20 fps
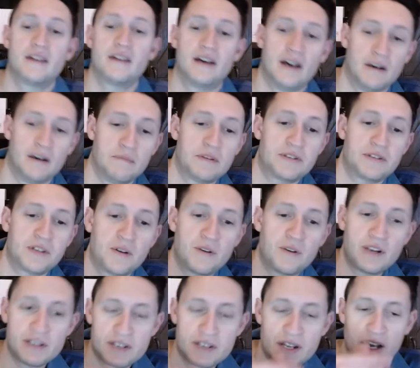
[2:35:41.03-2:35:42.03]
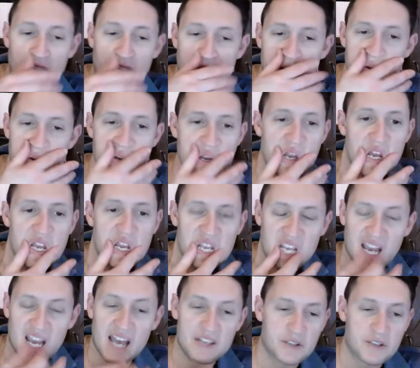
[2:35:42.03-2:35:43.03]
uh, Mysterious Night.
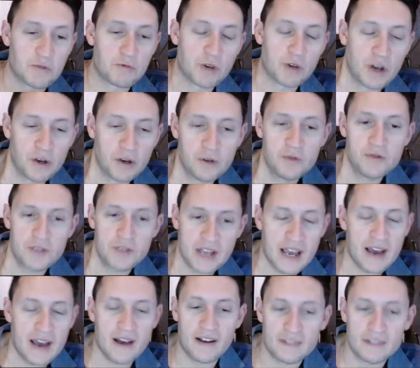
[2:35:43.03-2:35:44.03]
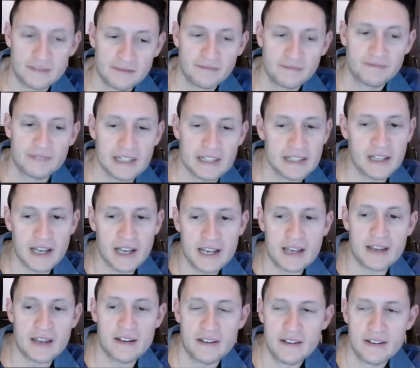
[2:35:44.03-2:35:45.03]
Yeah, as a rose, yeah, I like
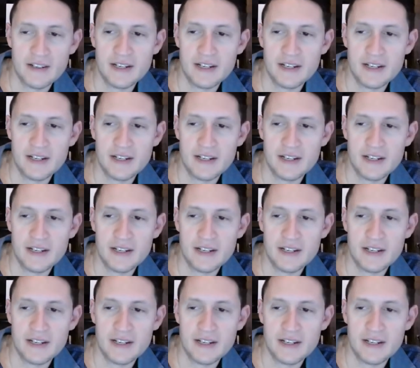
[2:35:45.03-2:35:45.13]
it.